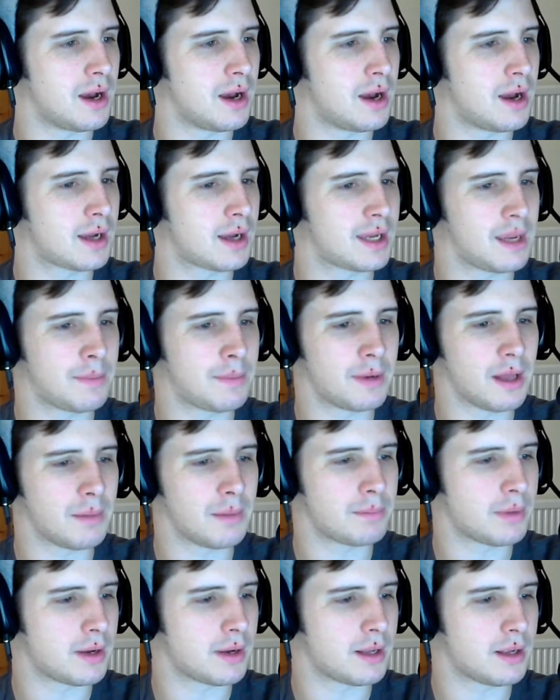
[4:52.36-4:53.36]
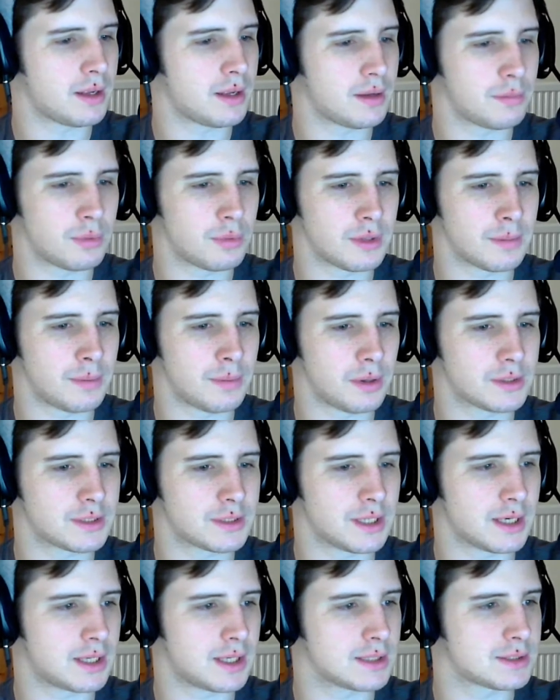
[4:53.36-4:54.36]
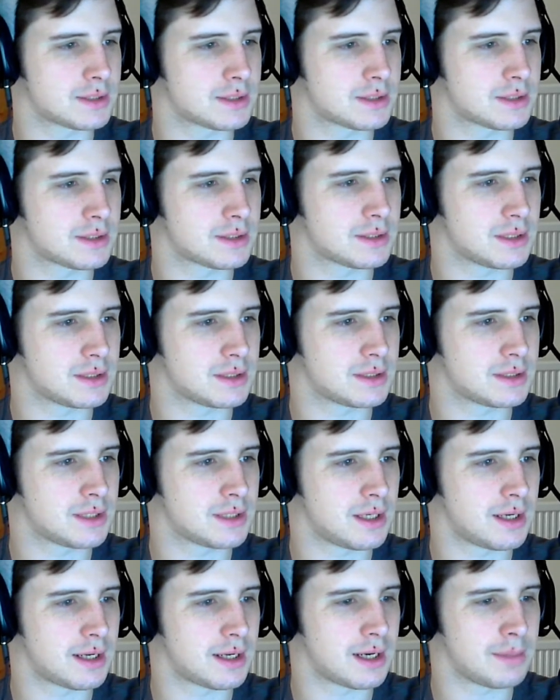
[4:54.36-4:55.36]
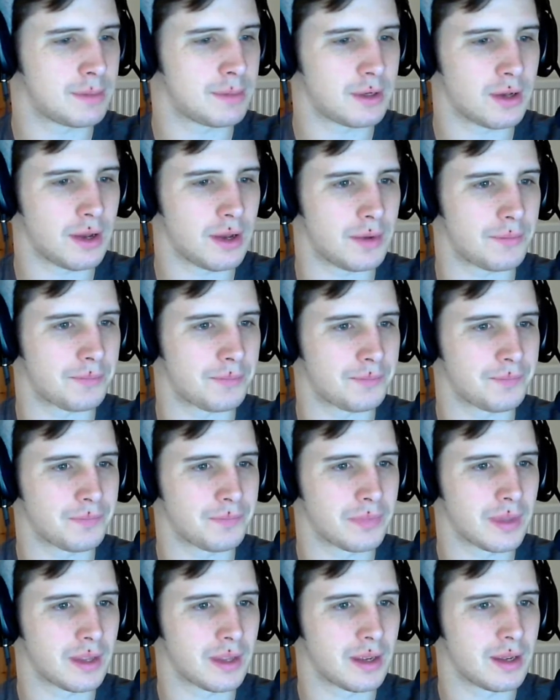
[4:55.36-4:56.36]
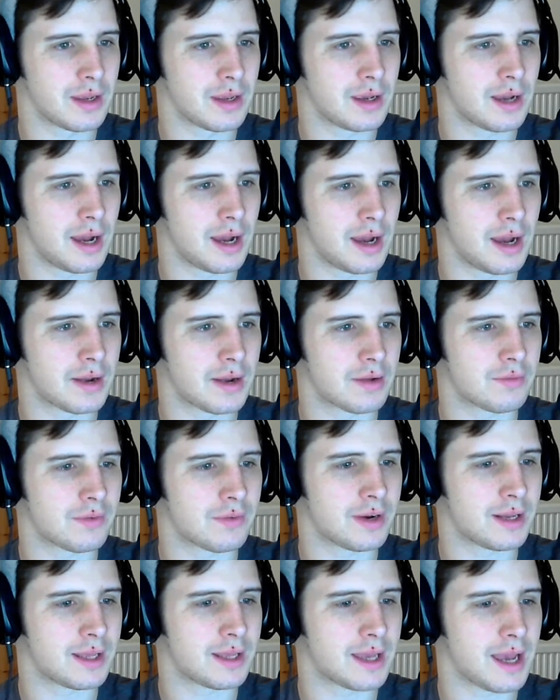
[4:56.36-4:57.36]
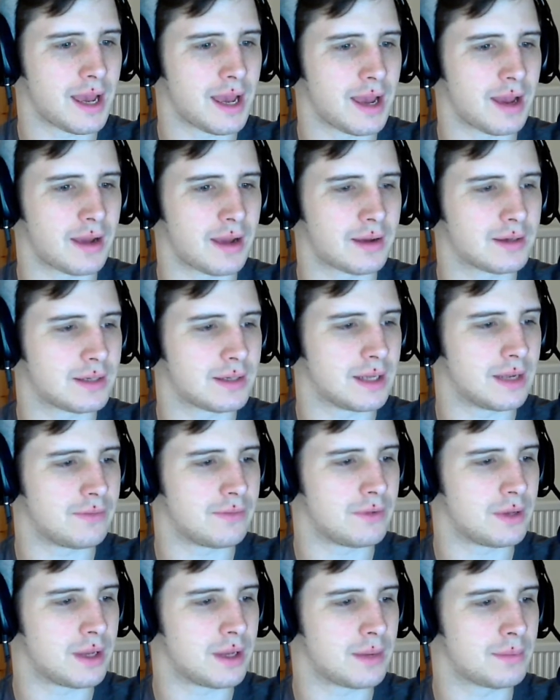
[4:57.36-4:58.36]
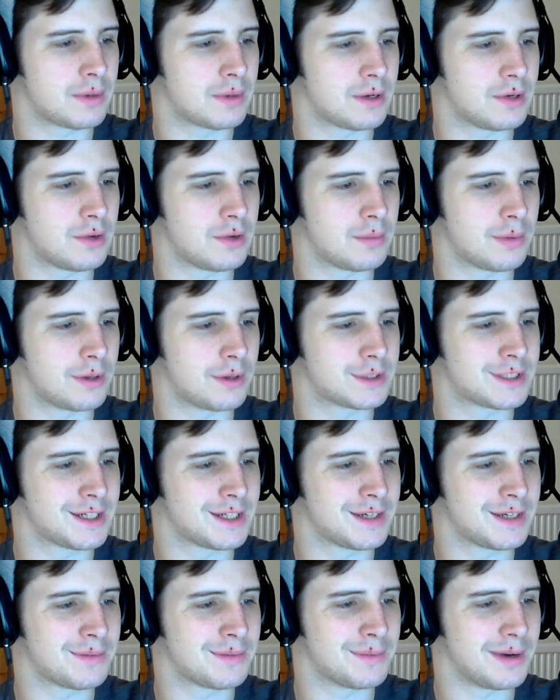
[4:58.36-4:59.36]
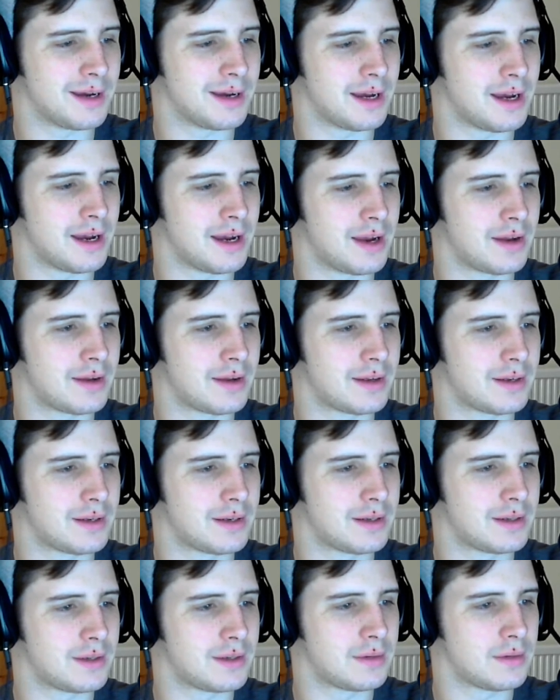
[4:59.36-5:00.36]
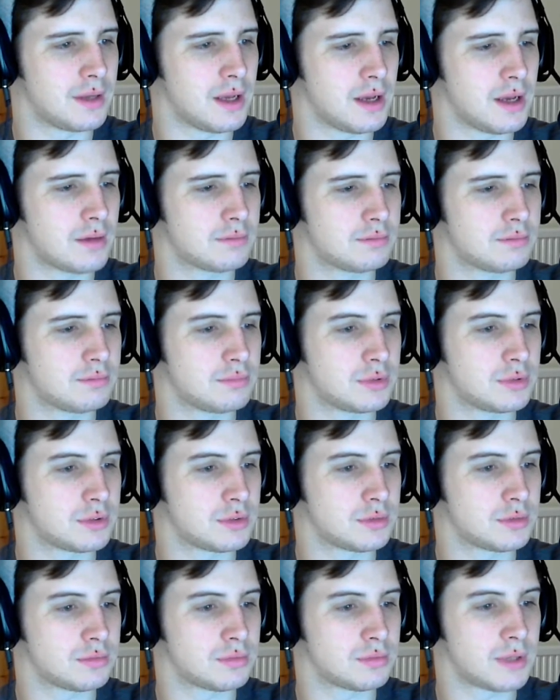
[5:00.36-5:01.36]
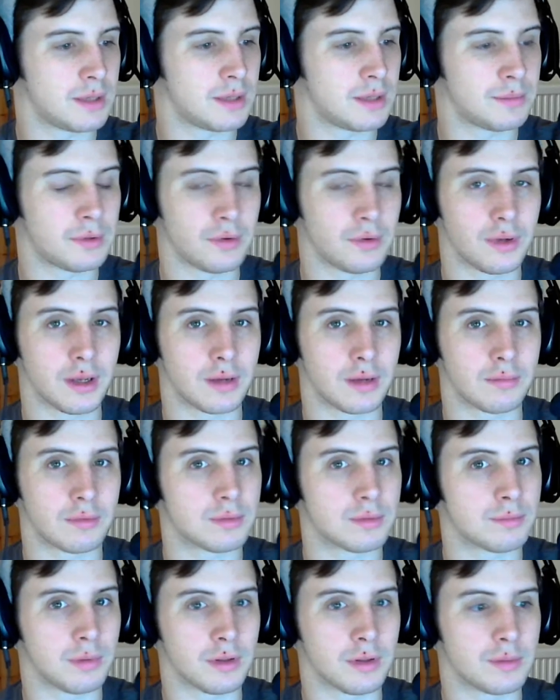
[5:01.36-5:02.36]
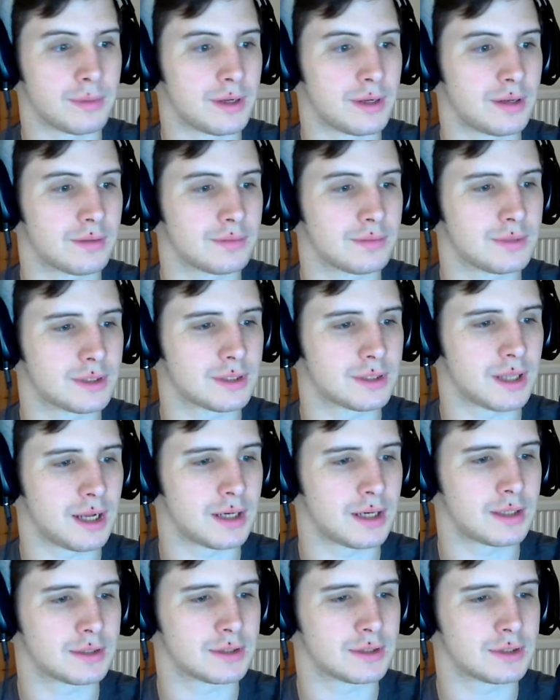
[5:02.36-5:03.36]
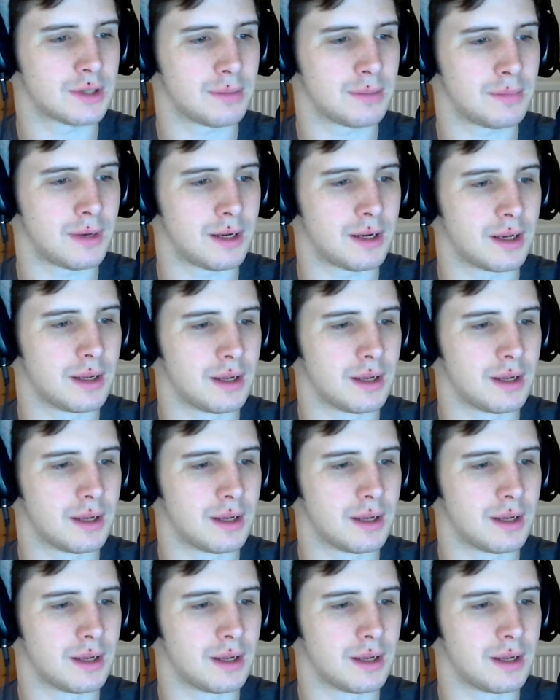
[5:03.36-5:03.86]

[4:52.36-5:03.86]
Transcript: Keep it up, buddy, with the botting, it's gonna be good. I don't really care if you can do botting, but, yeah, just keep doing it. Doesn't bother me. Disliking doesn't stop my